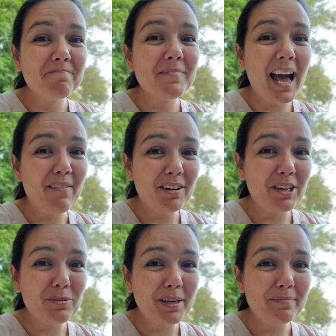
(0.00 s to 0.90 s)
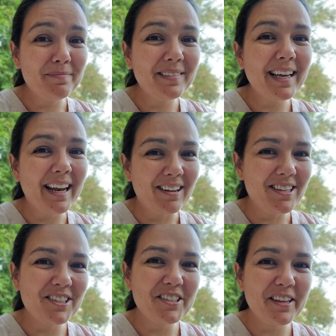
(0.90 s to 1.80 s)
have a good one, and I'll
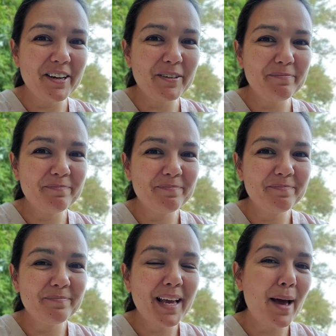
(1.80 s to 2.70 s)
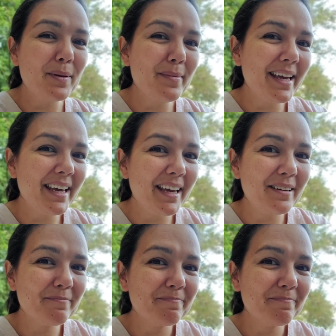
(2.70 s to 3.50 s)
talk to you later. Happy baking!